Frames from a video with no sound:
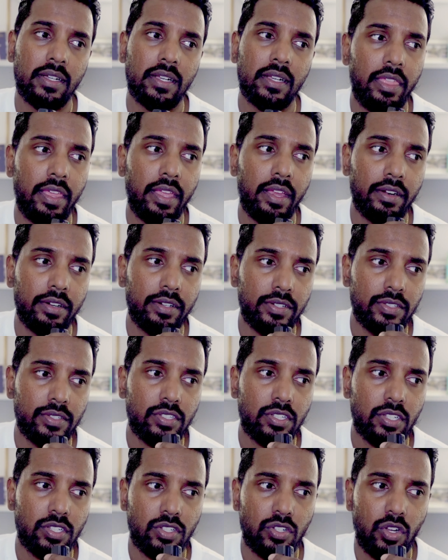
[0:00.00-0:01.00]

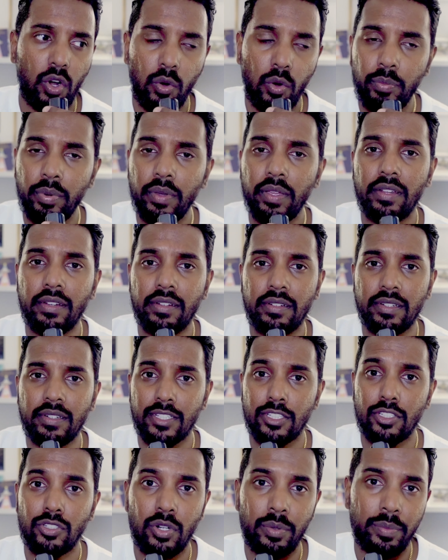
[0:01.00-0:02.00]
there's just open
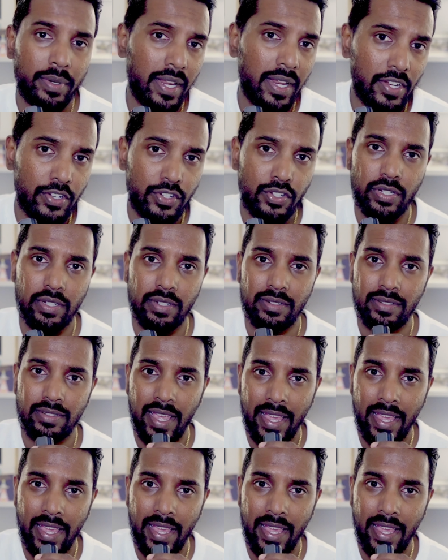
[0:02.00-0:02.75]
discrimination,